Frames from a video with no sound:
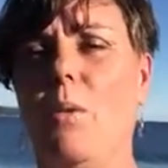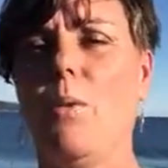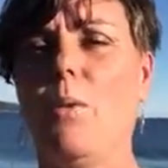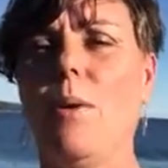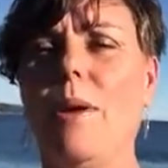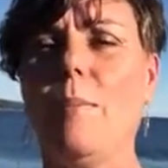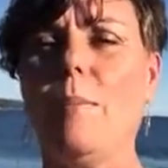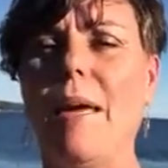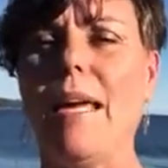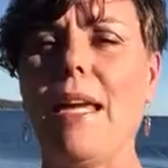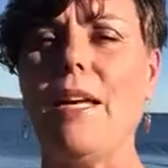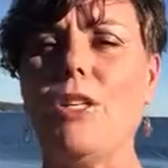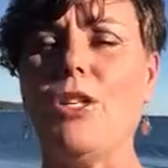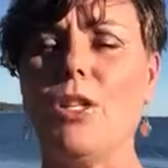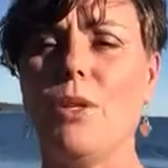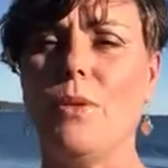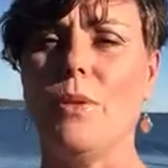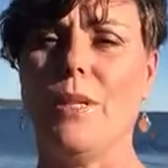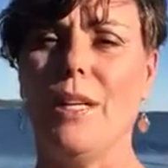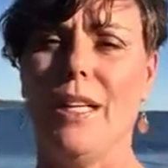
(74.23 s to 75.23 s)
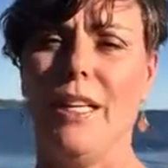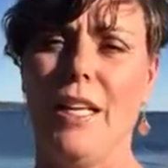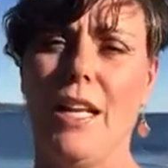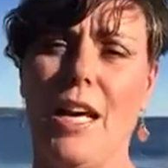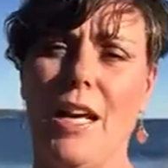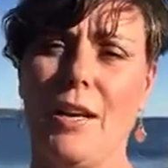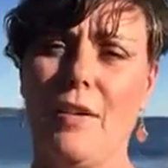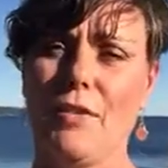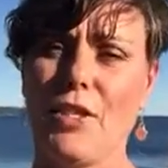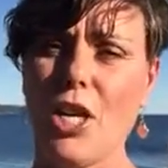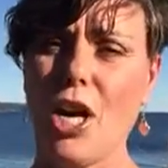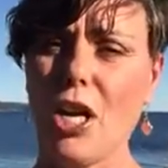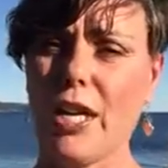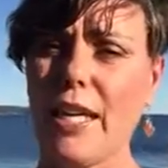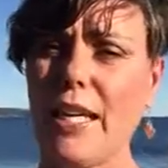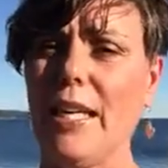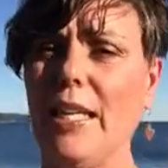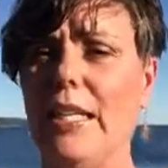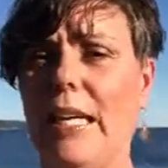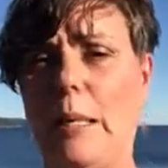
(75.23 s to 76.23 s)
we may do a lot of
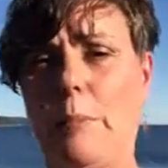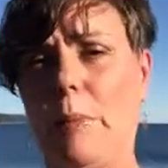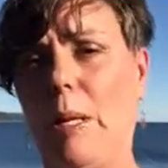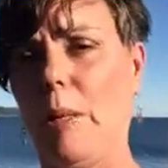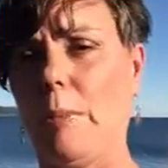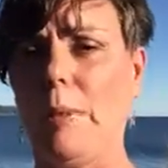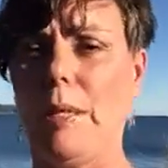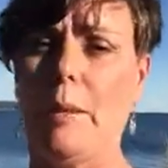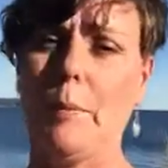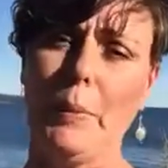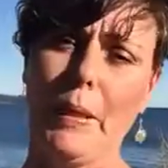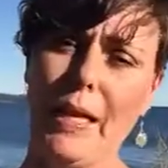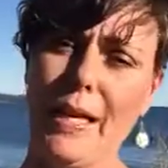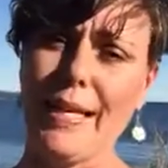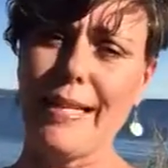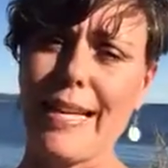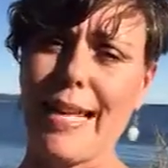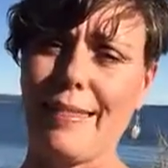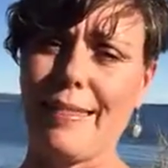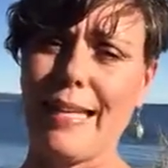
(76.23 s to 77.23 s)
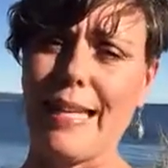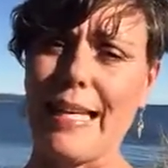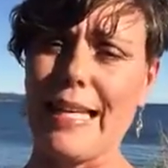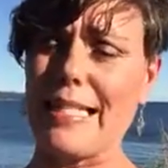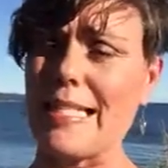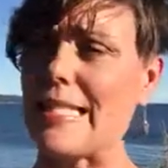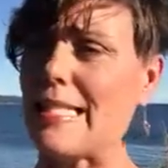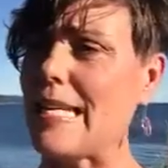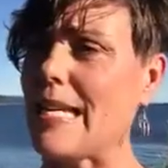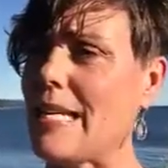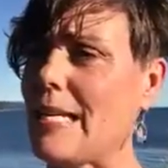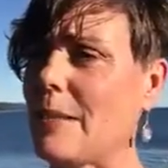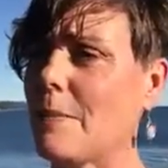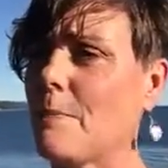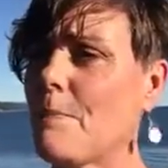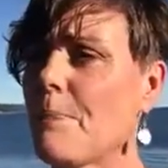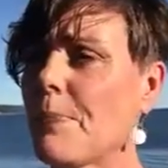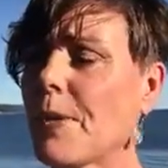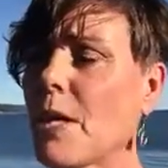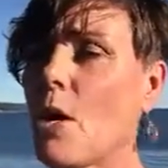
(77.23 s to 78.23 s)
talking like blah blah blah and nothing gets
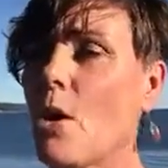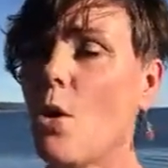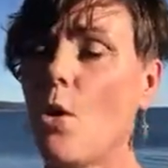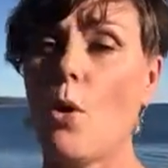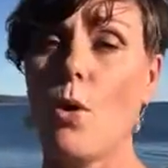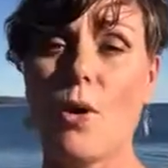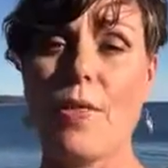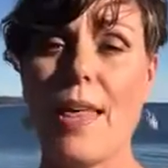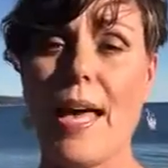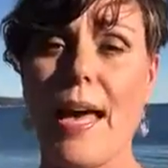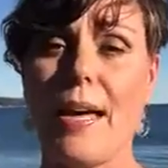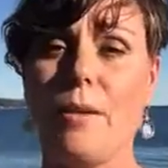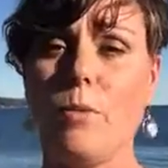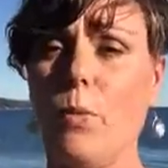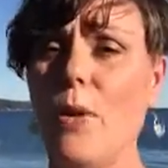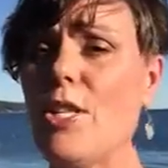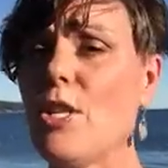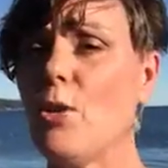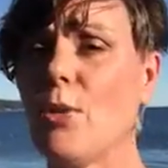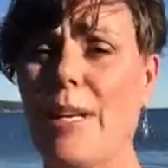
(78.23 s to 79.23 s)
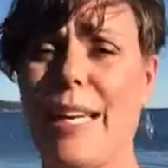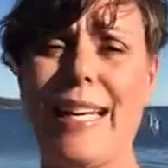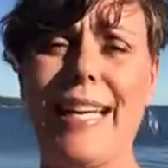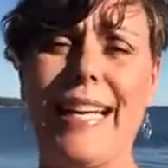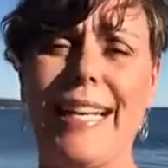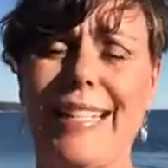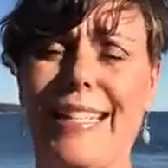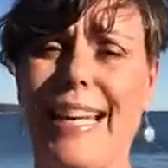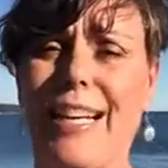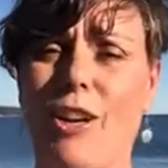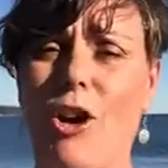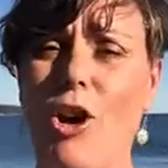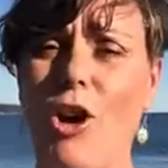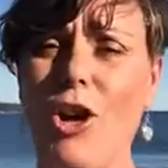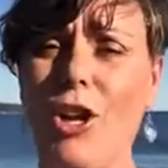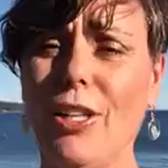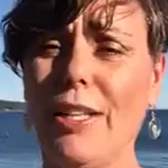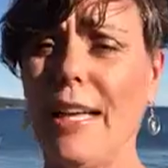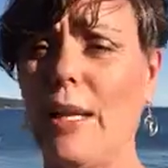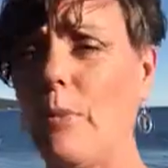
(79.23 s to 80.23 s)
done, or that we don't connect at
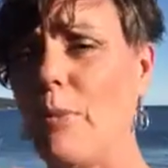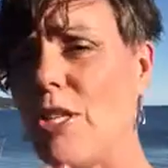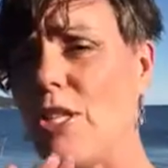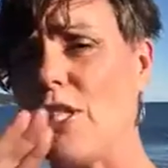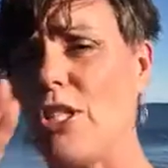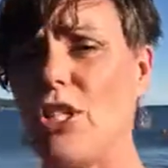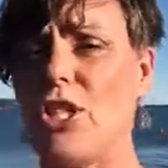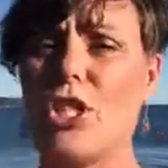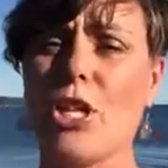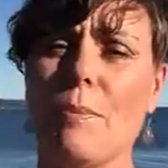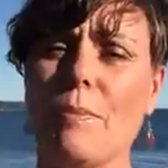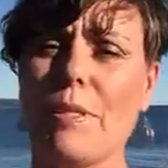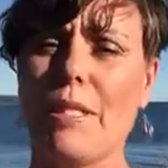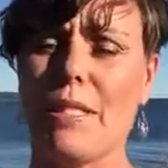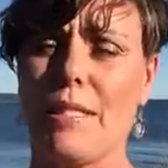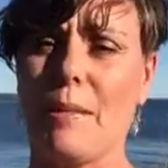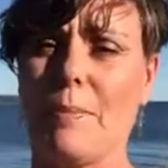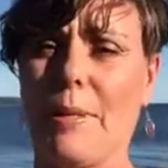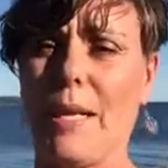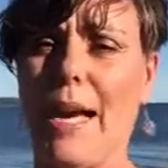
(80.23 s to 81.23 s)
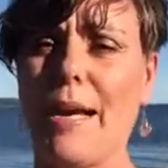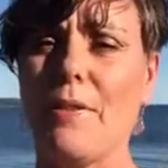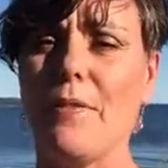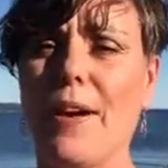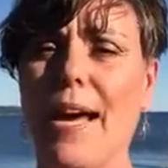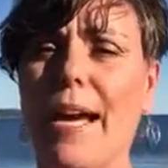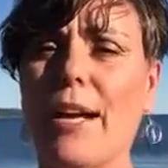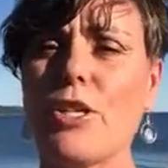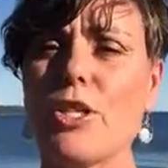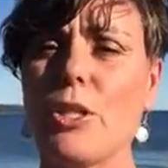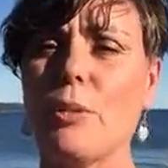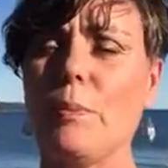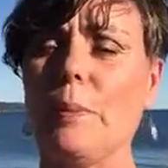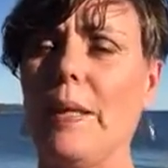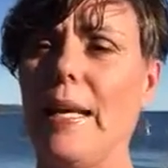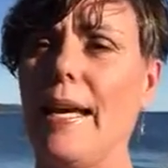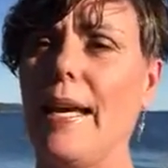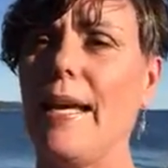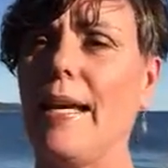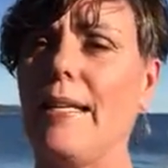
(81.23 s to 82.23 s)
all and we just jump to some kind of action
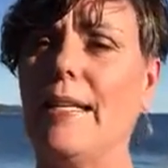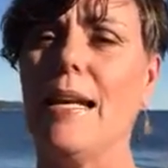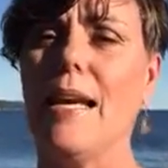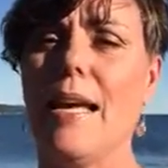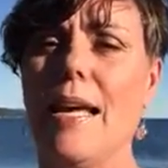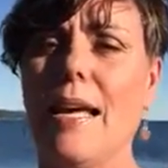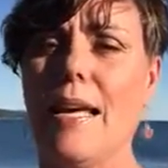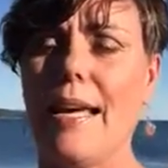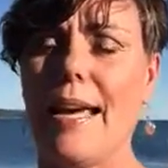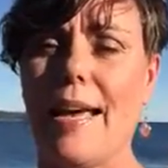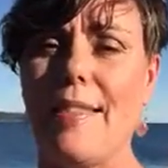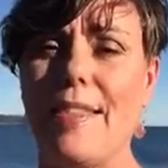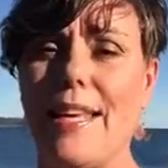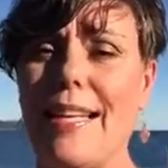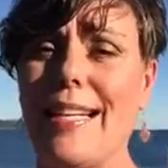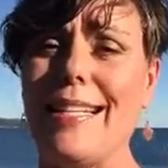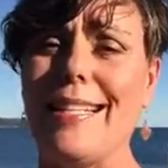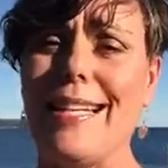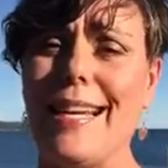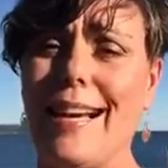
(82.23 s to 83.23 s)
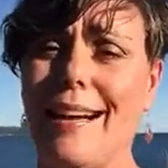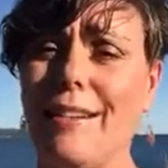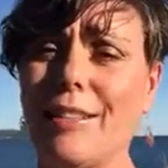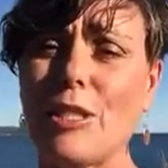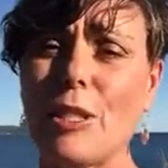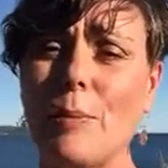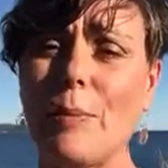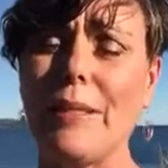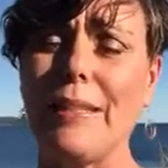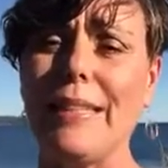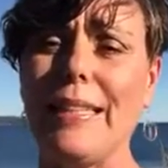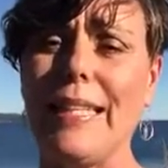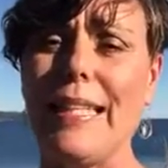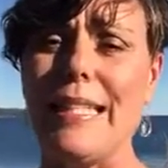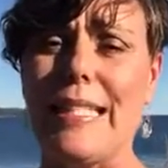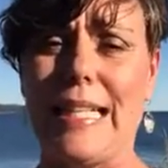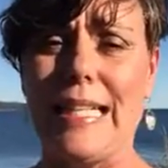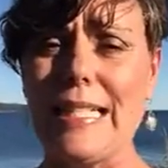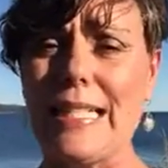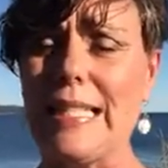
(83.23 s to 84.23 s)
plan and then it
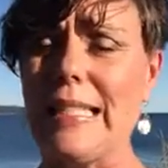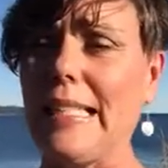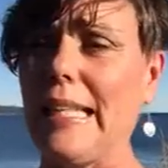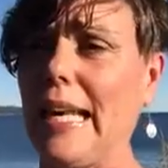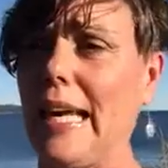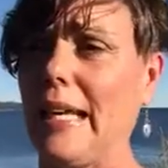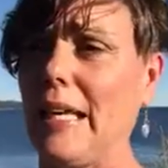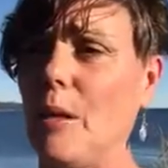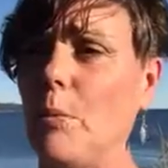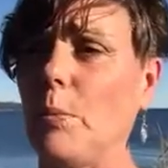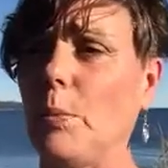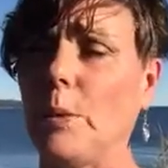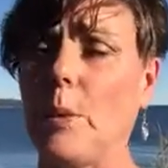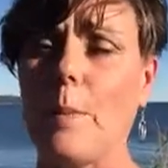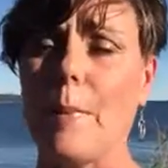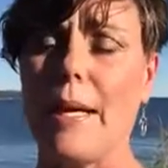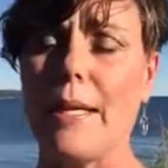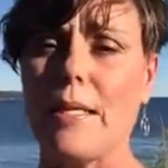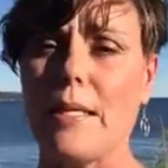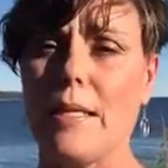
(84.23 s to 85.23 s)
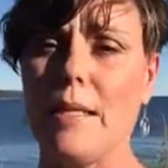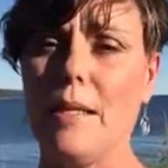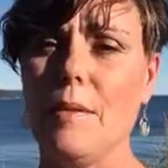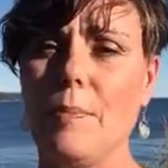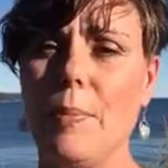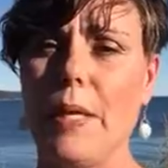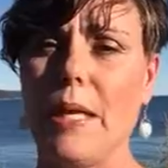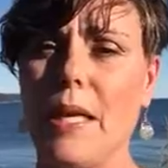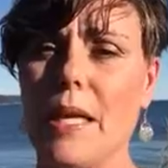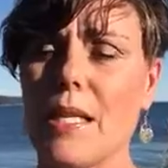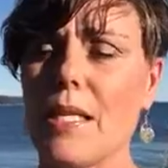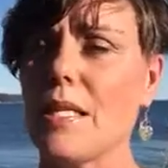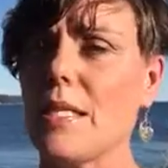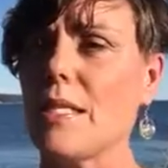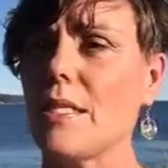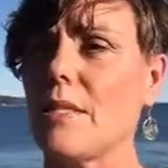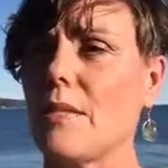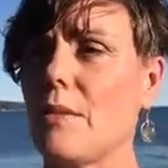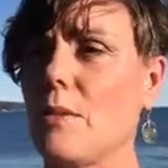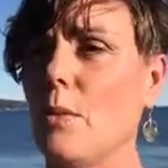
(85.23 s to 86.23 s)
ultimately doesn't get implemented
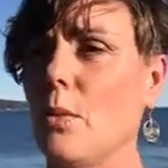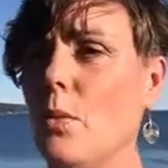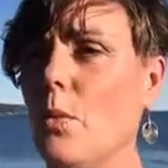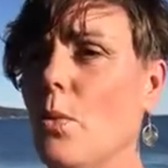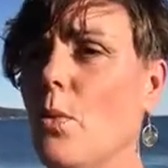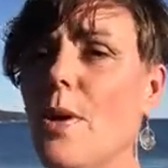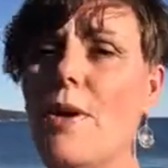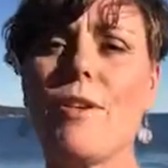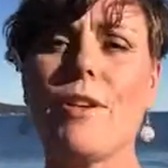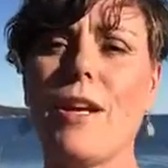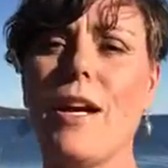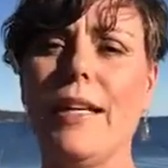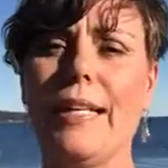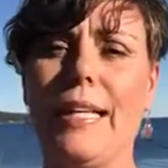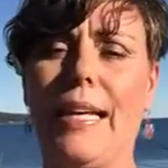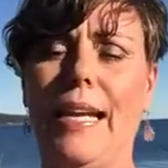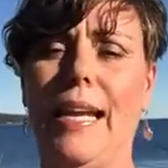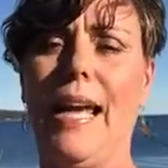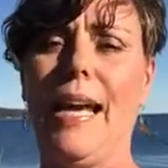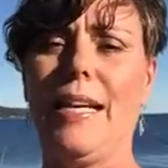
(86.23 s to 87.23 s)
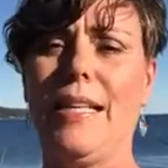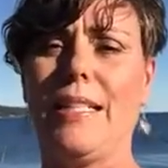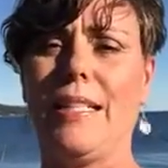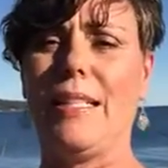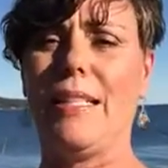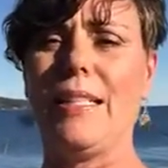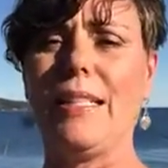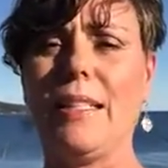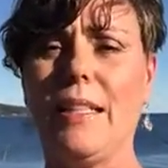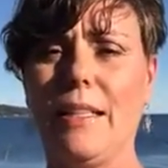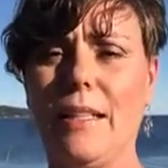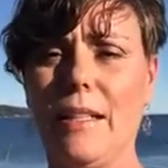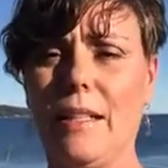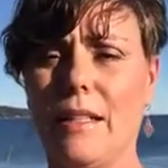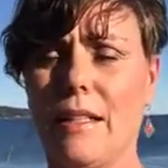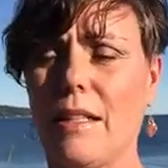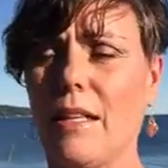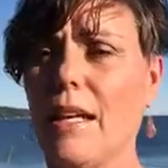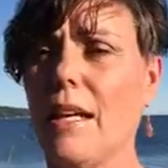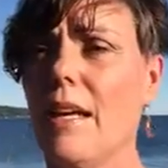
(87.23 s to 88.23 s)
because we're not connected and
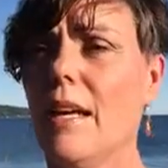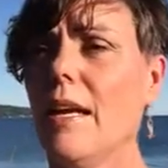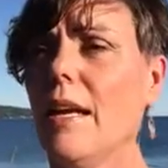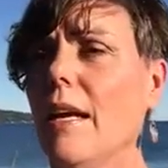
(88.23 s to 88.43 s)
clear.